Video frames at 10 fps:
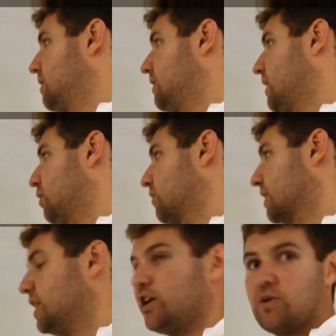Now over
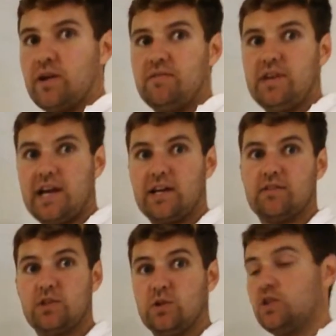here we have negative
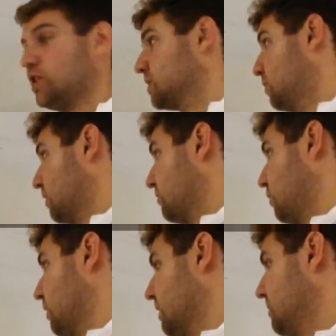2 to the exponent
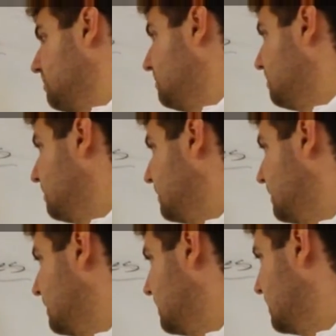4.
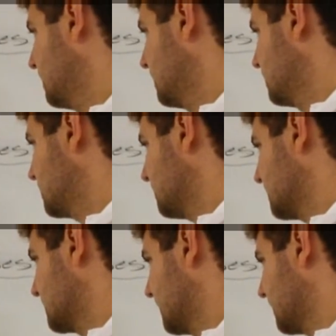That
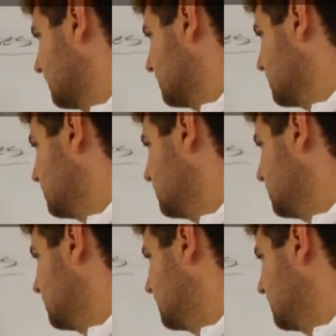means negative
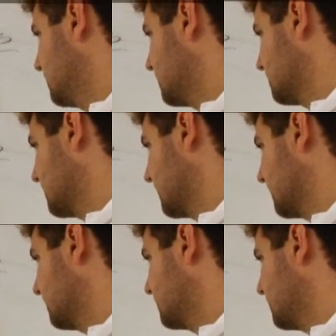2 times
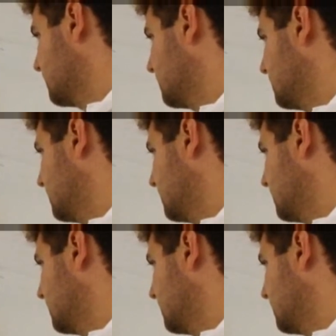negative 2